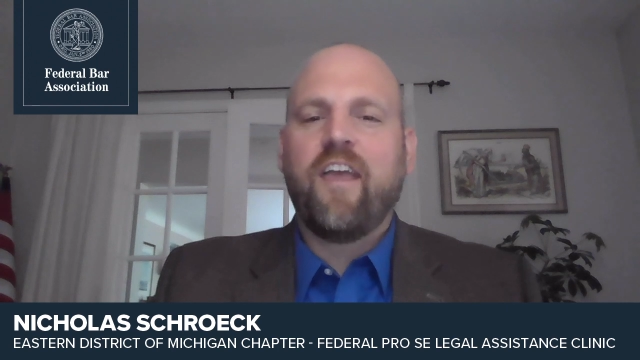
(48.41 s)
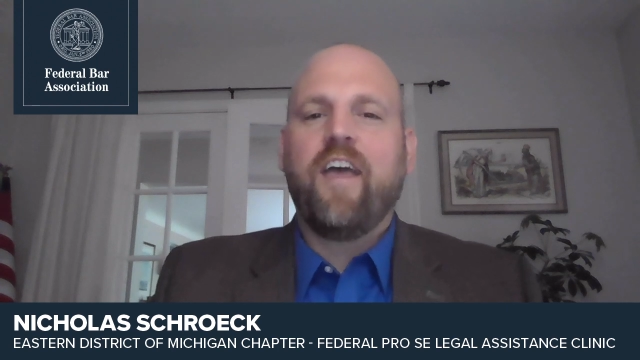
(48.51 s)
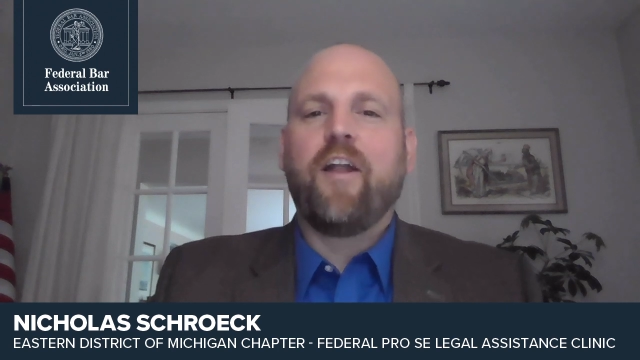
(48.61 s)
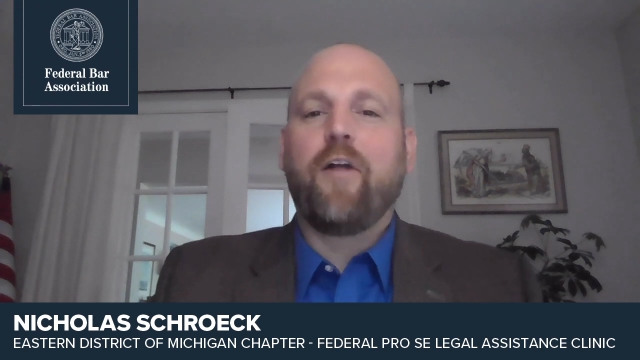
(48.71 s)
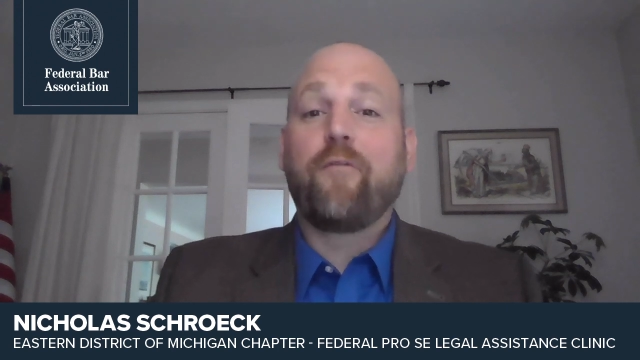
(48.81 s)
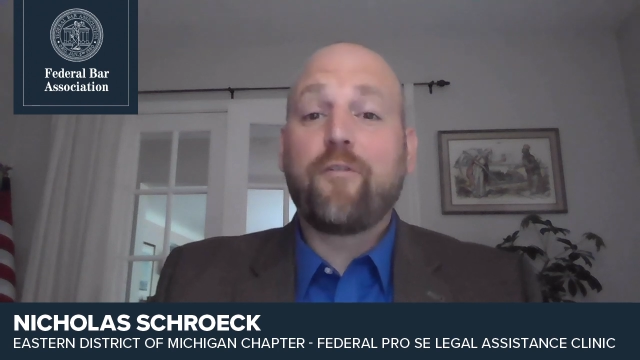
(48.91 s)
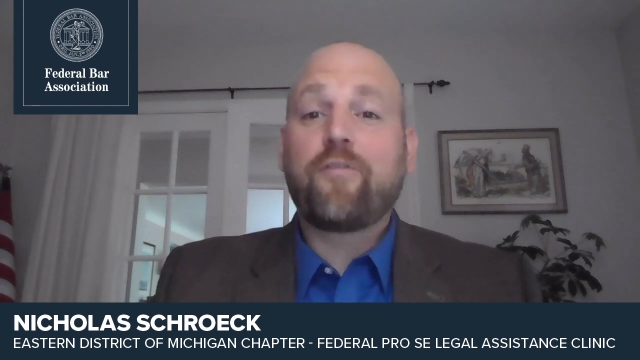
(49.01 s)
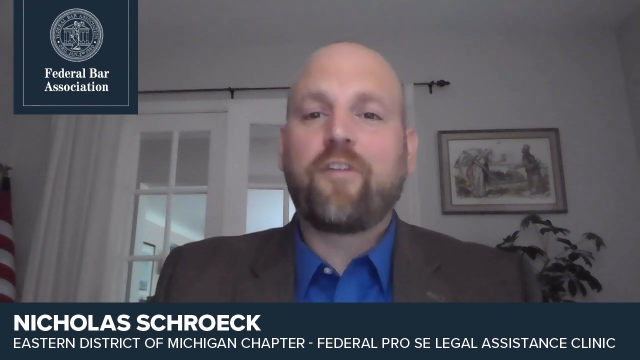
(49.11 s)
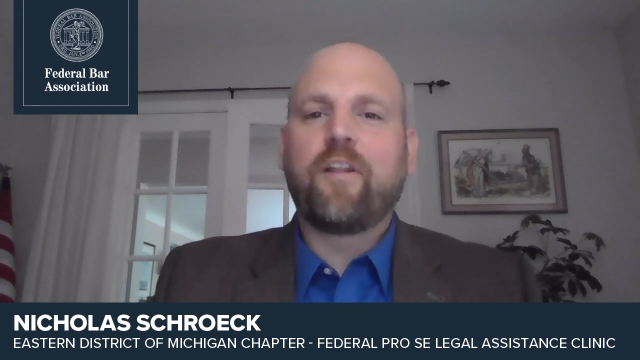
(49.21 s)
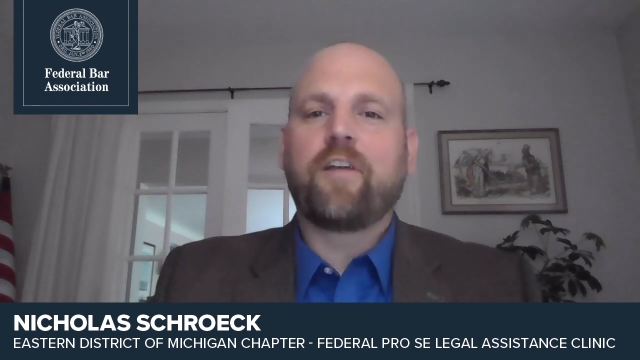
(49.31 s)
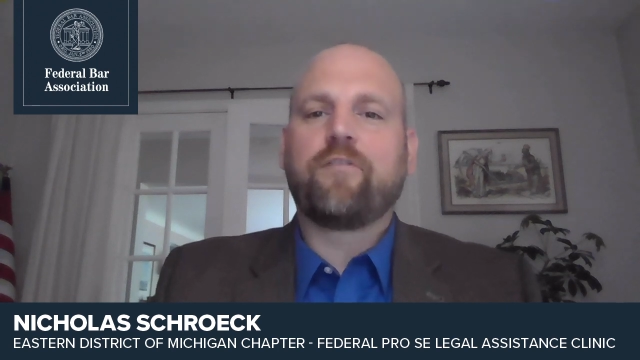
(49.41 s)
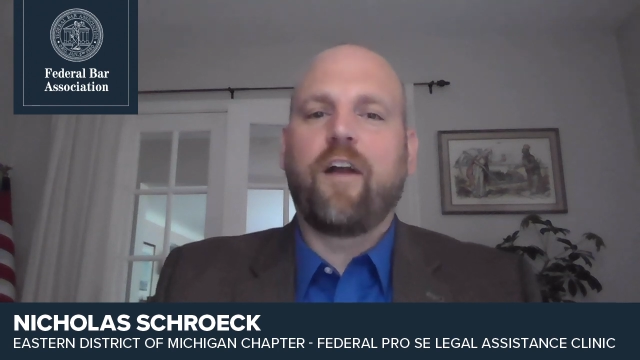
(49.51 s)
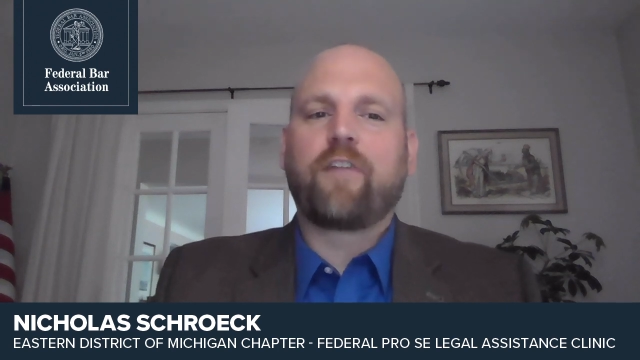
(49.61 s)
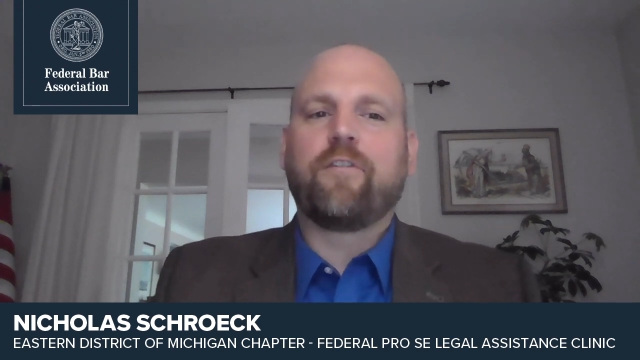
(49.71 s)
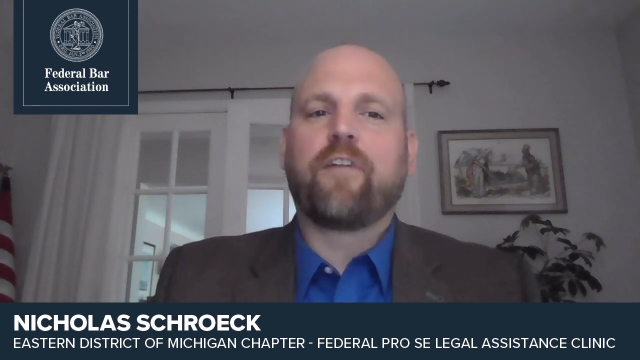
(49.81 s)
and our first clinic
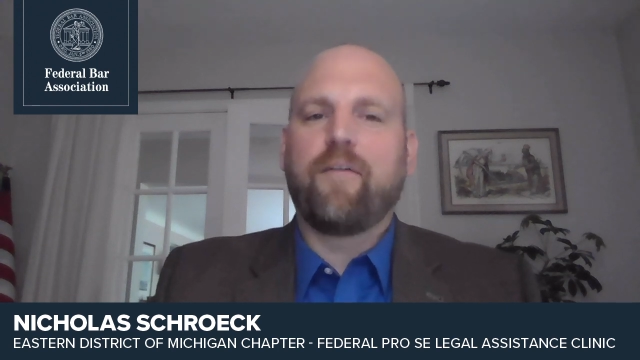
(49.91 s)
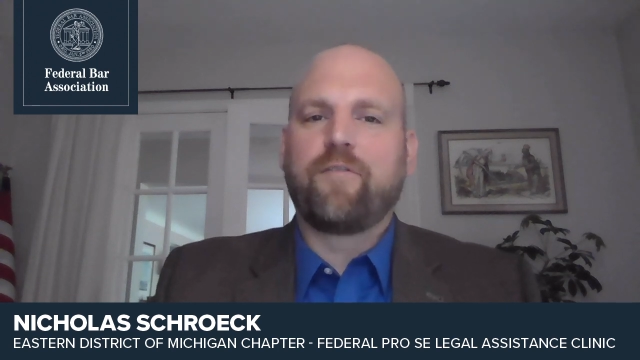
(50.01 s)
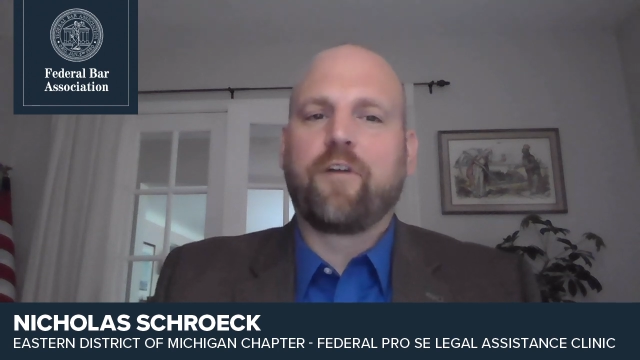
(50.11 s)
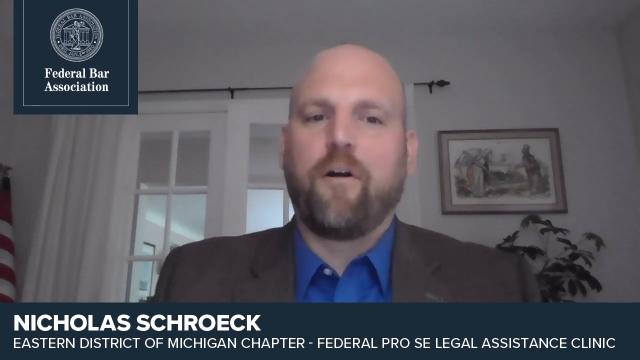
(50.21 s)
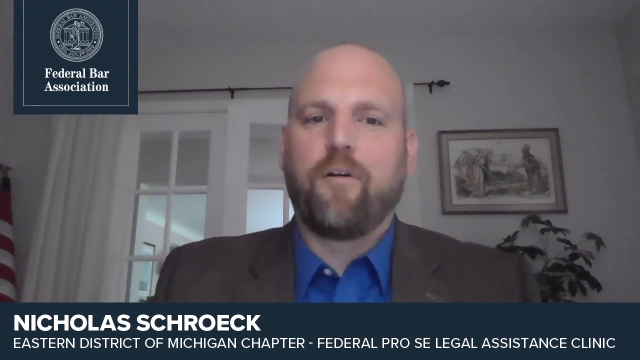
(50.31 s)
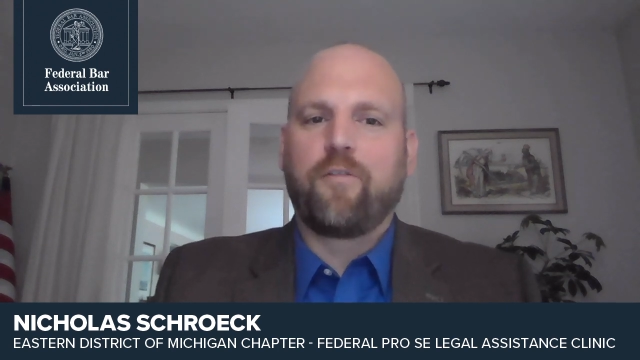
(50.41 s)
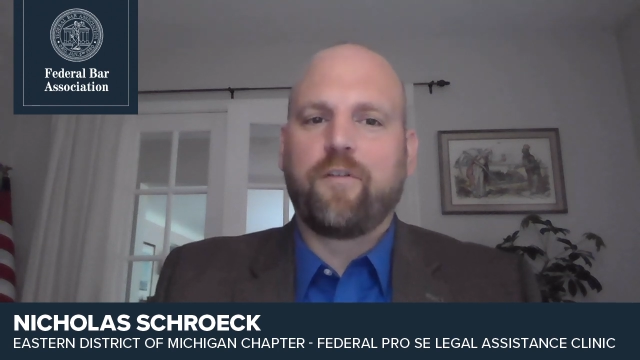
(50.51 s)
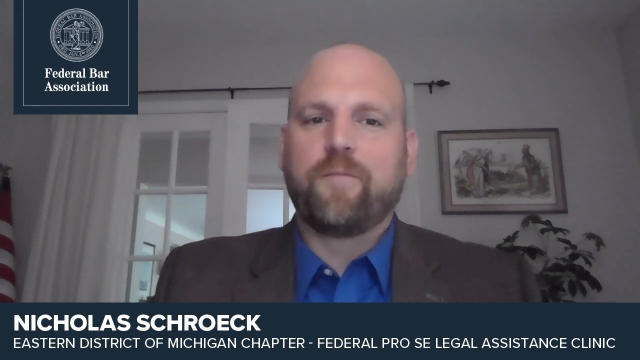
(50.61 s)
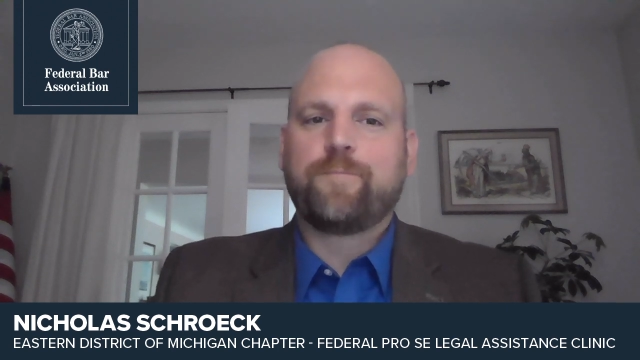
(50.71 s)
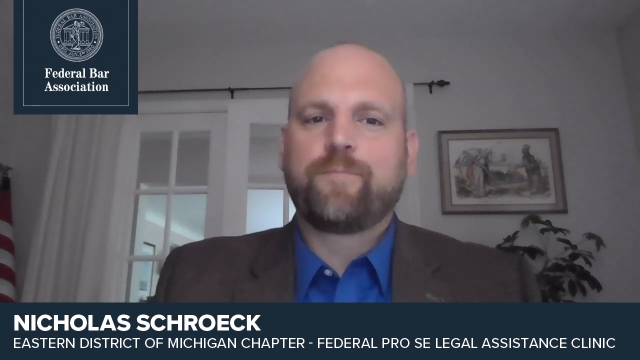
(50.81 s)
director Kevin Carlson.